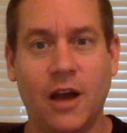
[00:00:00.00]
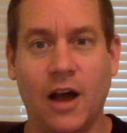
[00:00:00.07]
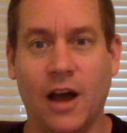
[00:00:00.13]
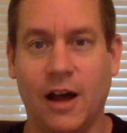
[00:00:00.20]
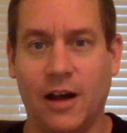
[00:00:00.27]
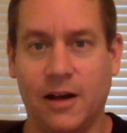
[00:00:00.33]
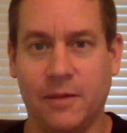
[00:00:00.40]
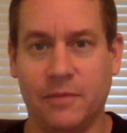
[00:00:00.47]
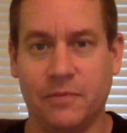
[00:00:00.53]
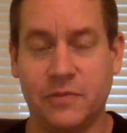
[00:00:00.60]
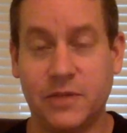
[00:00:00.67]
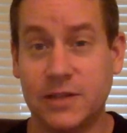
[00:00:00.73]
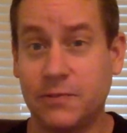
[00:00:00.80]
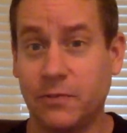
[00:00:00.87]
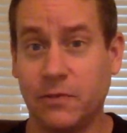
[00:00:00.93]

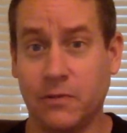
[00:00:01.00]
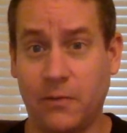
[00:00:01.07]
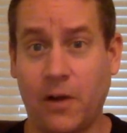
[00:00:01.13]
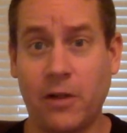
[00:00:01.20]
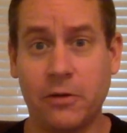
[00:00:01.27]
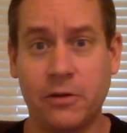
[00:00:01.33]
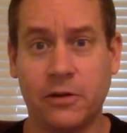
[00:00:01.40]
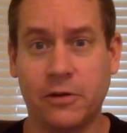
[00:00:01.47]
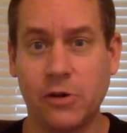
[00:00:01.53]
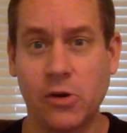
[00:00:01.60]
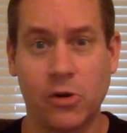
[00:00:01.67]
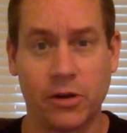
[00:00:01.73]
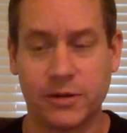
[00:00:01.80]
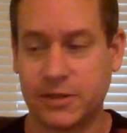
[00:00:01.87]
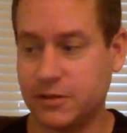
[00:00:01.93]
Just follow their
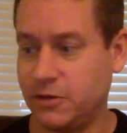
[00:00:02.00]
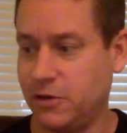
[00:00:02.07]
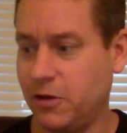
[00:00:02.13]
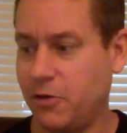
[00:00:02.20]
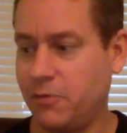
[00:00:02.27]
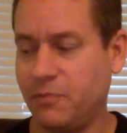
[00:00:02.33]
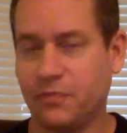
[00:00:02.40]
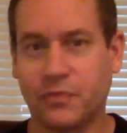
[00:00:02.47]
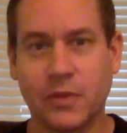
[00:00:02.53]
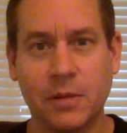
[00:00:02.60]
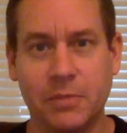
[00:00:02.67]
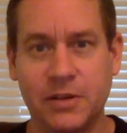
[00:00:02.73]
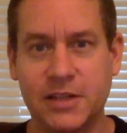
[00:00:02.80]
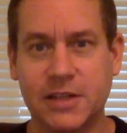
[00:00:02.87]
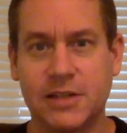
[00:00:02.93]
rules, you know.
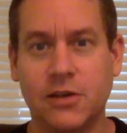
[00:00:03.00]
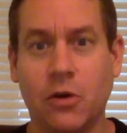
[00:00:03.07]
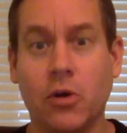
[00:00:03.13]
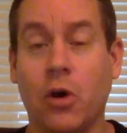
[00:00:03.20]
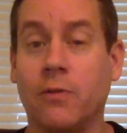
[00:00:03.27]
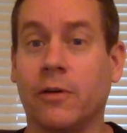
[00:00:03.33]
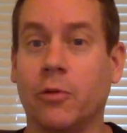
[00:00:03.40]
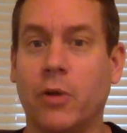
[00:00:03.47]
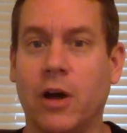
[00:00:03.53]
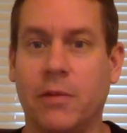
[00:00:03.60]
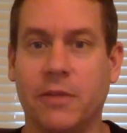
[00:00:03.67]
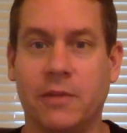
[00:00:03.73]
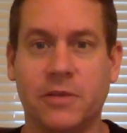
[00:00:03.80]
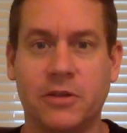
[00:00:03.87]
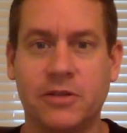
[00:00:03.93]
But just don't
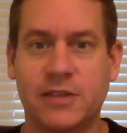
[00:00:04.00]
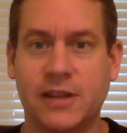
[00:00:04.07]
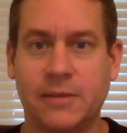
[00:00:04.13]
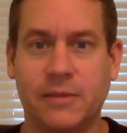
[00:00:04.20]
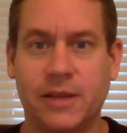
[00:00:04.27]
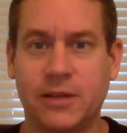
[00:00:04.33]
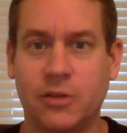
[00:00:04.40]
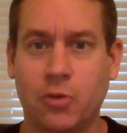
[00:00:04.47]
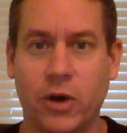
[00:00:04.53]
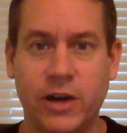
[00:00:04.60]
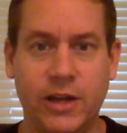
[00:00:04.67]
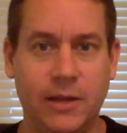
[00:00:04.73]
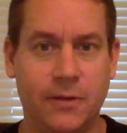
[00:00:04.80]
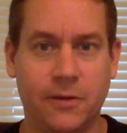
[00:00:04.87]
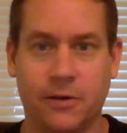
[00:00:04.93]
overwhelm them. Don't send them like
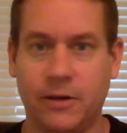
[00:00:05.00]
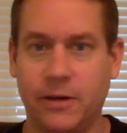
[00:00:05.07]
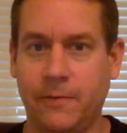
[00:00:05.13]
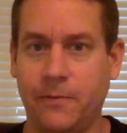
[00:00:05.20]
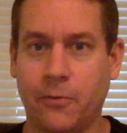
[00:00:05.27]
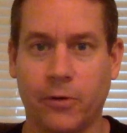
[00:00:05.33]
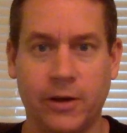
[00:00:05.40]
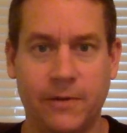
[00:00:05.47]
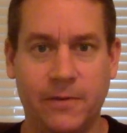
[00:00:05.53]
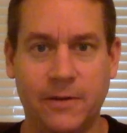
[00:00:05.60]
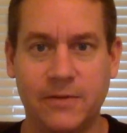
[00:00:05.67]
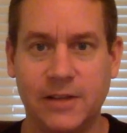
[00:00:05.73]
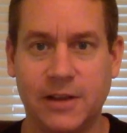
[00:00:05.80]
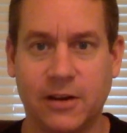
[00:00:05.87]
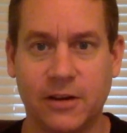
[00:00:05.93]
20, 30, 40,
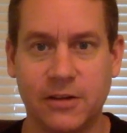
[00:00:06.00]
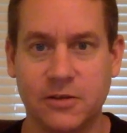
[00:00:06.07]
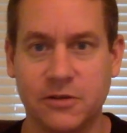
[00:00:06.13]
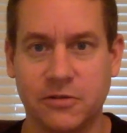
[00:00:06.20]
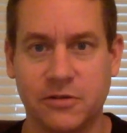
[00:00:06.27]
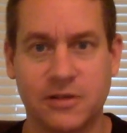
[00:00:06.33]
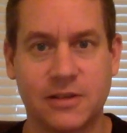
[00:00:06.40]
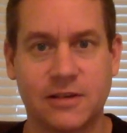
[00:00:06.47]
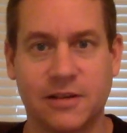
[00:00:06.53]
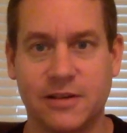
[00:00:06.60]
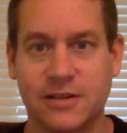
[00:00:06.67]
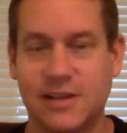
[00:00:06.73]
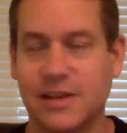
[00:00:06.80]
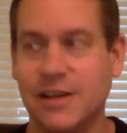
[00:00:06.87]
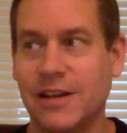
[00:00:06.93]
50 cartoons
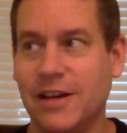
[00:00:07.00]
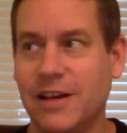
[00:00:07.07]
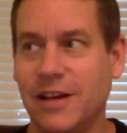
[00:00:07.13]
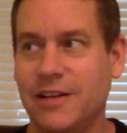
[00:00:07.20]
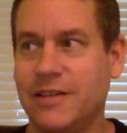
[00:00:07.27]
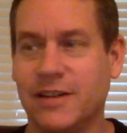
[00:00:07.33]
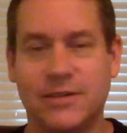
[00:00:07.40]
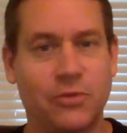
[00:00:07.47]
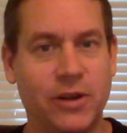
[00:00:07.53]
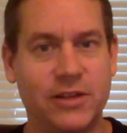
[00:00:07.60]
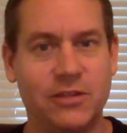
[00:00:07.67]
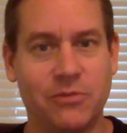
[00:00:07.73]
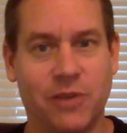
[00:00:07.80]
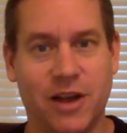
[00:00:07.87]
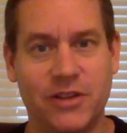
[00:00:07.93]
because that's way
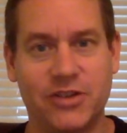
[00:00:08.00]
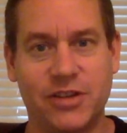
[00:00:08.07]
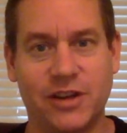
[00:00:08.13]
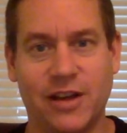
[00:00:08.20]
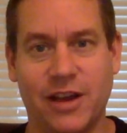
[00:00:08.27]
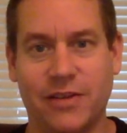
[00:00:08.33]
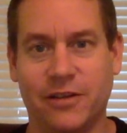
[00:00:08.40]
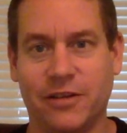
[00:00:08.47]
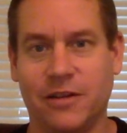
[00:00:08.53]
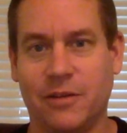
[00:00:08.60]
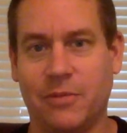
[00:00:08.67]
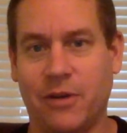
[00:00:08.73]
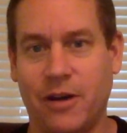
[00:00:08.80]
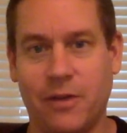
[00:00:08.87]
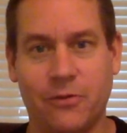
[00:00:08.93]
too much and they're going
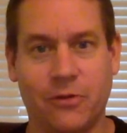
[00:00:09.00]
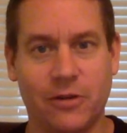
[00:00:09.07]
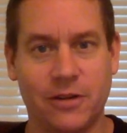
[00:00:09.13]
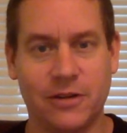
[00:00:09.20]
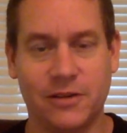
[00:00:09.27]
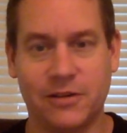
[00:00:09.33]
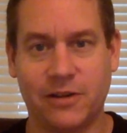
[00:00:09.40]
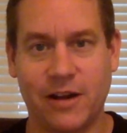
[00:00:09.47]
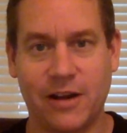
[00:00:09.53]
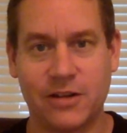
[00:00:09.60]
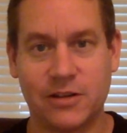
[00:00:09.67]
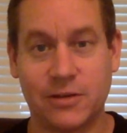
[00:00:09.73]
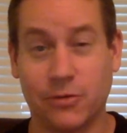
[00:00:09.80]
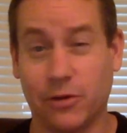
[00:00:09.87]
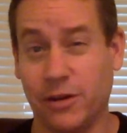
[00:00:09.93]
to probably throw it in the
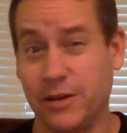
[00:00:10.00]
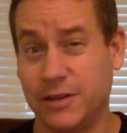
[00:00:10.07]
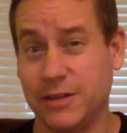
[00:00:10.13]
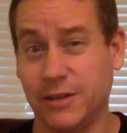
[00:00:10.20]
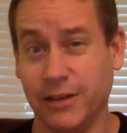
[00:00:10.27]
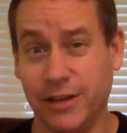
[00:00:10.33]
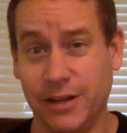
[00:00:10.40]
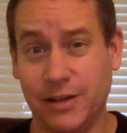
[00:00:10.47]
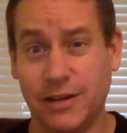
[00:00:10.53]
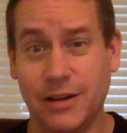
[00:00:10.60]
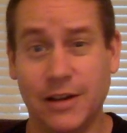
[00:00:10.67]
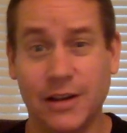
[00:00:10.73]
trash or hit delete,